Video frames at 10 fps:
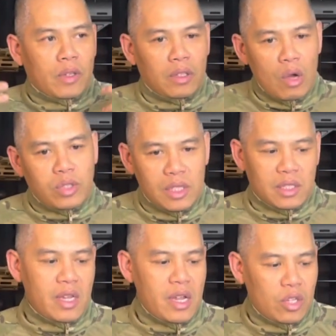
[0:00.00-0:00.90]

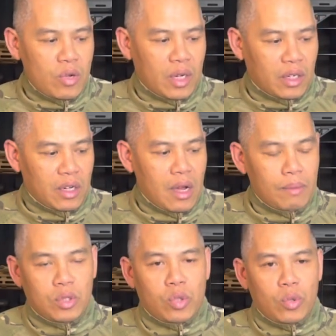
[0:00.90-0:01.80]
closest thing you can
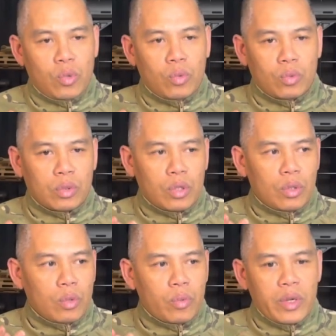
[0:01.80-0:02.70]
come to, you
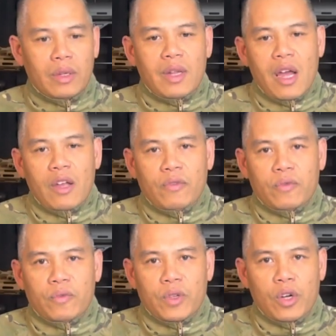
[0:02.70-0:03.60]
know, real life, you